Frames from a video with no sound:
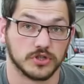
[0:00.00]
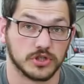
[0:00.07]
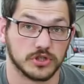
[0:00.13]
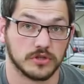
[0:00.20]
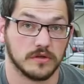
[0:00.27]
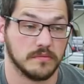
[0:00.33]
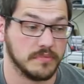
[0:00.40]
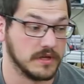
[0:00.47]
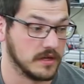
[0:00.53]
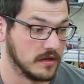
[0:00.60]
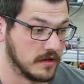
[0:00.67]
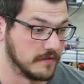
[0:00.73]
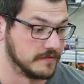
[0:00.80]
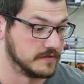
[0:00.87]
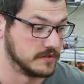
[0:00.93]
should be
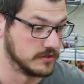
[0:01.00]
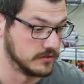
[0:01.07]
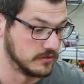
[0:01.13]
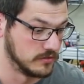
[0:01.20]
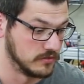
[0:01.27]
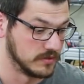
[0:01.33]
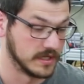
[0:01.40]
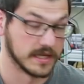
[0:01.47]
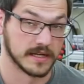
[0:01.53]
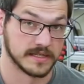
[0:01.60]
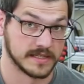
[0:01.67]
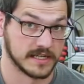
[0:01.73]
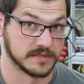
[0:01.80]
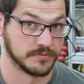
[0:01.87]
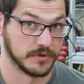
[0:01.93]
enough to get a
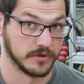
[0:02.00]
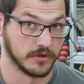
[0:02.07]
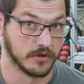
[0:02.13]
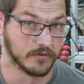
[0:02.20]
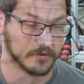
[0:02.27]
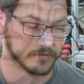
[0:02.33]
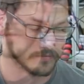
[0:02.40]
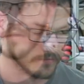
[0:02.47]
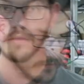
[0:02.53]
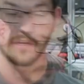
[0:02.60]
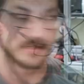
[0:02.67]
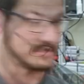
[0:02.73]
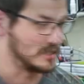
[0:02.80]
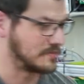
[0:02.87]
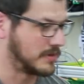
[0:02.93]
test print going.
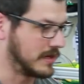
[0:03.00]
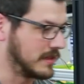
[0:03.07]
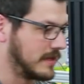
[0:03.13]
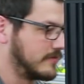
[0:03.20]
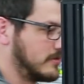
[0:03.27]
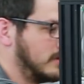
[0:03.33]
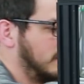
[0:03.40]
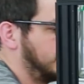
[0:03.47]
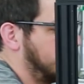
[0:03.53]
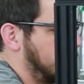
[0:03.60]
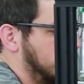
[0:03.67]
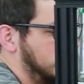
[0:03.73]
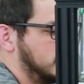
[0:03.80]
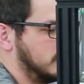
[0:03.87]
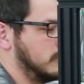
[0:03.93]
So it's probably level enough
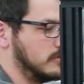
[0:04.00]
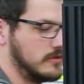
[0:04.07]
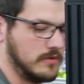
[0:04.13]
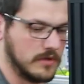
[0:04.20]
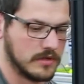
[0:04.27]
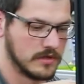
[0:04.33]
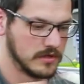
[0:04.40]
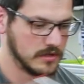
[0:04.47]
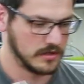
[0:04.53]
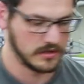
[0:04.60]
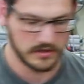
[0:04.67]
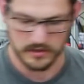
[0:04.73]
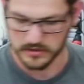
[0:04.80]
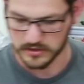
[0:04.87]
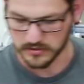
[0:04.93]
to
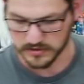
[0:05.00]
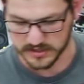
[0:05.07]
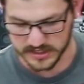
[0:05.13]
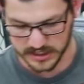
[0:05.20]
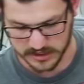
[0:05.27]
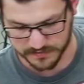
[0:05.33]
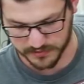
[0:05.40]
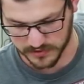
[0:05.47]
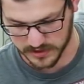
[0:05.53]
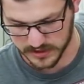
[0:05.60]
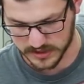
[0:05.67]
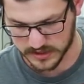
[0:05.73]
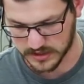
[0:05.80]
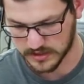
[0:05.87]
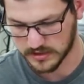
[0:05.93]
do a test
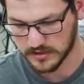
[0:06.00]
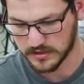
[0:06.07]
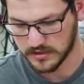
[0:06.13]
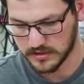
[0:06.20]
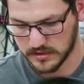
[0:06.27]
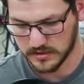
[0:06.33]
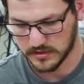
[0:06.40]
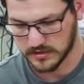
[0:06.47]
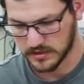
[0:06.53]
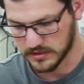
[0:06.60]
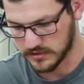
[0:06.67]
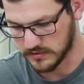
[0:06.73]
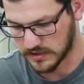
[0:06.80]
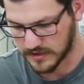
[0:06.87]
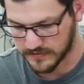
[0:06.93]
print. I
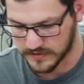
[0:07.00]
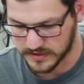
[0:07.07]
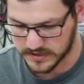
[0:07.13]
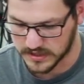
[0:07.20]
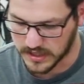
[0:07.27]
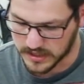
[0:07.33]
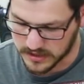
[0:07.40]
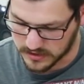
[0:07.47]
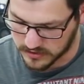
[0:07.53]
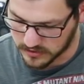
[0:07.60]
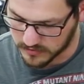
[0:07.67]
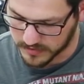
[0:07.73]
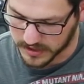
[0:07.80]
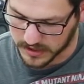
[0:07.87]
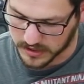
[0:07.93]
do have this
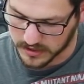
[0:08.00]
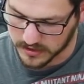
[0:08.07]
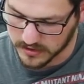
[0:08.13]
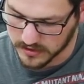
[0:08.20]
Anycubic